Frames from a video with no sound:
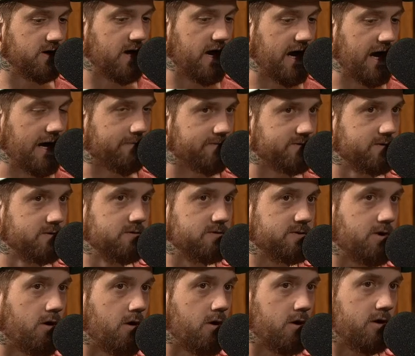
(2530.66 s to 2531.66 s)
is an
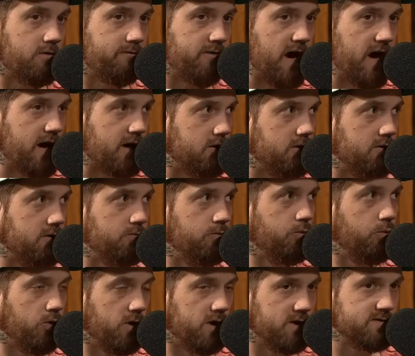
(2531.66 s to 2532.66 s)
absolute target vacuum,
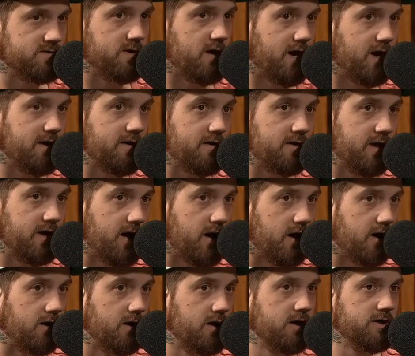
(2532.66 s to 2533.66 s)
was not
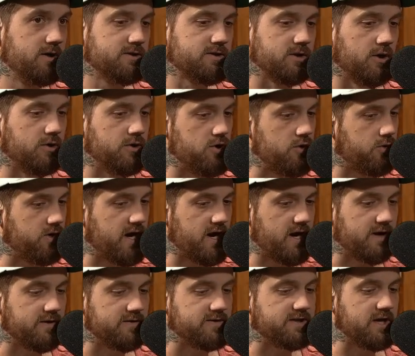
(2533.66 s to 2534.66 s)
there. So you
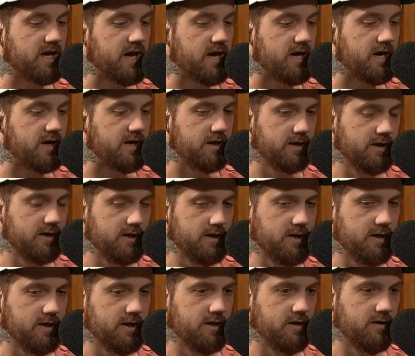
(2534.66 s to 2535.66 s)
can't say
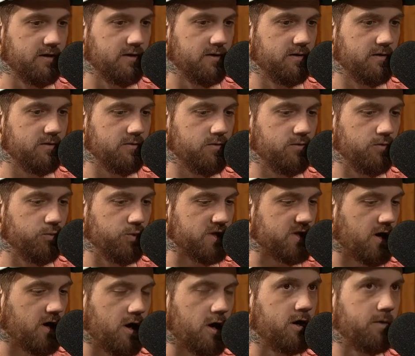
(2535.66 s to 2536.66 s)

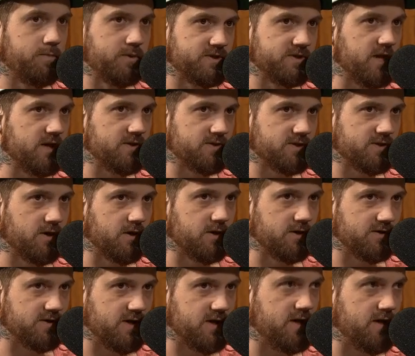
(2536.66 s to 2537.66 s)
with 100%
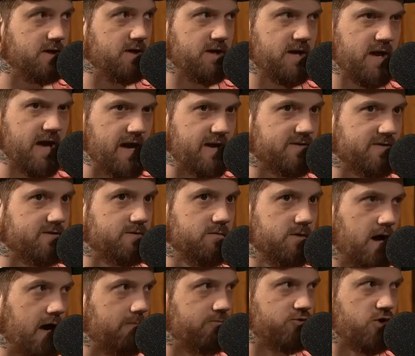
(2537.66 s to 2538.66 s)
certainty, yes,
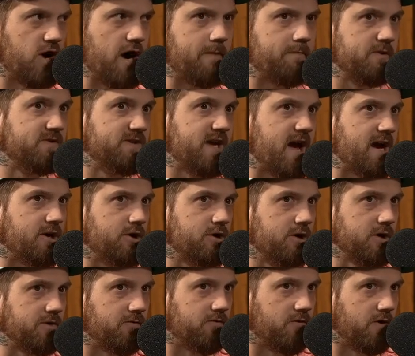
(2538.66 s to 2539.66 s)
I'm dropping Zach
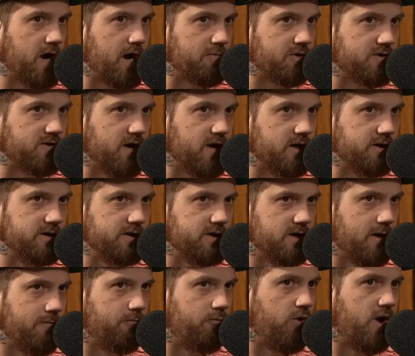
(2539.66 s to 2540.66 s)
Ertz for Robert Tonyan
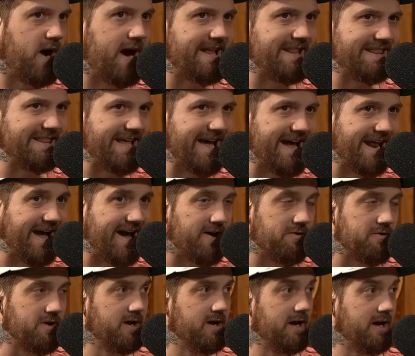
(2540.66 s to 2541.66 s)
and I'm riding that
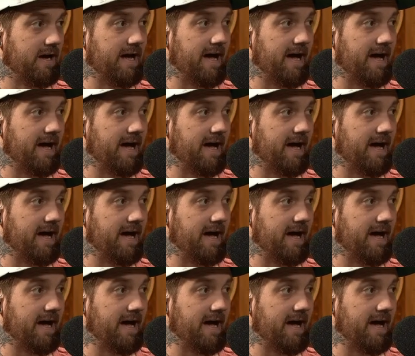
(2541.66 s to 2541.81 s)
out.